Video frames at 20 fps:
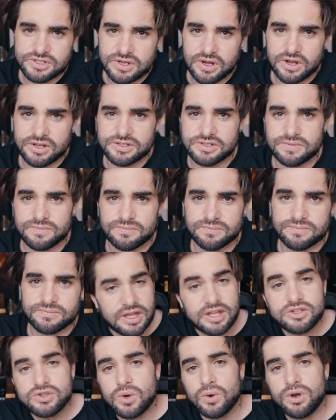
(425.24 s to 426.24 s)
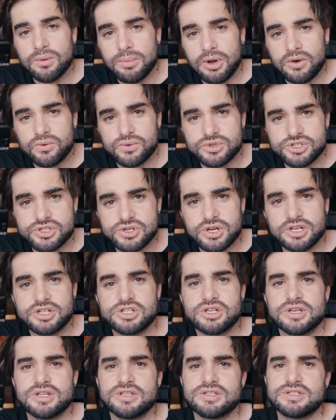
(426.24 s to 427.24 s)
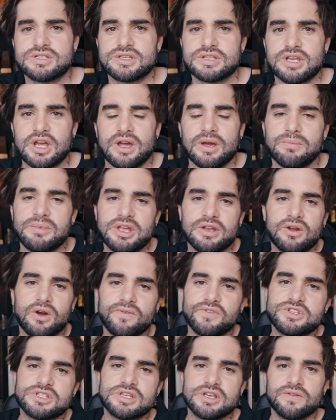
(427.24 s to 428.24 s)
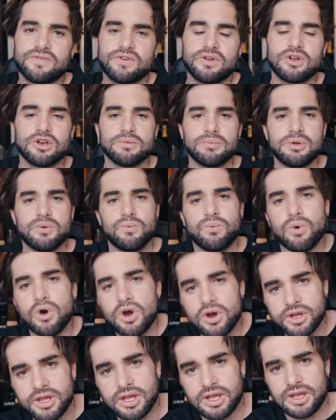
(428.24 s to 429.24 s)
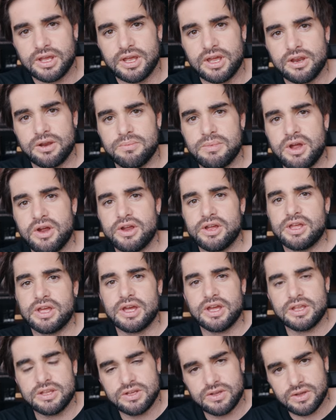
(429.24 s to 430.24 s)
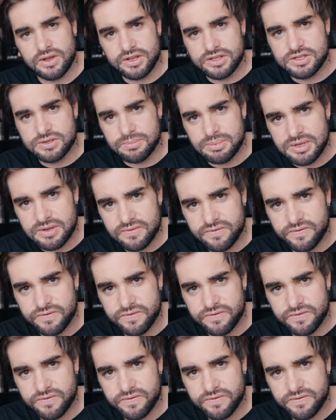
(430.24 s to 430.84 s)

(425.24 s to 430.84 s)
stars. Then talking about restrictions, I mean, obviously if you're gonna be working in America and you're going to be